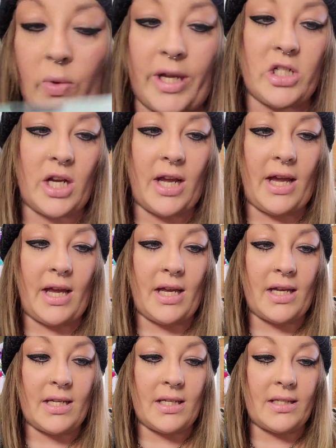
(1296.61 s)
which
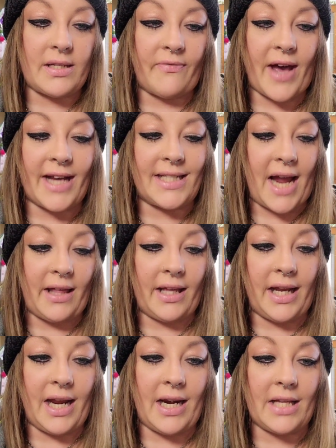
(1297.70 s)
is
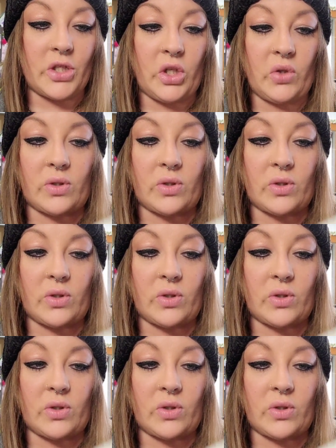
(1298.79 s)
Vitality, and it's